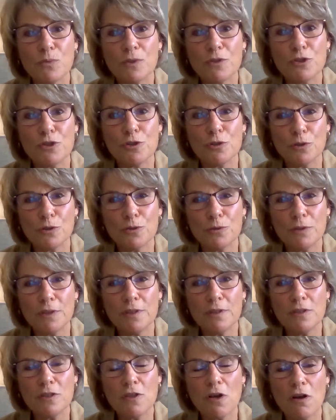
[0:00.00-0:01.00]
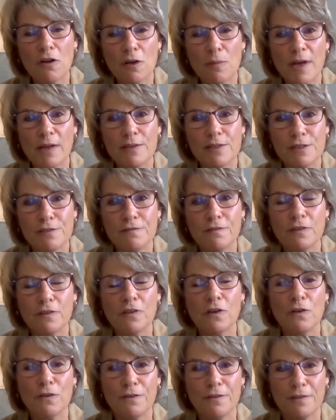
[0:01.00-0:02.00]
with children talk about
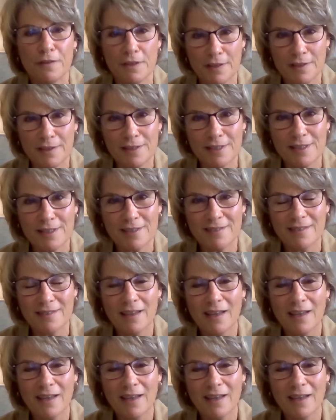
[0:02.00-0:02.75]
difficult things.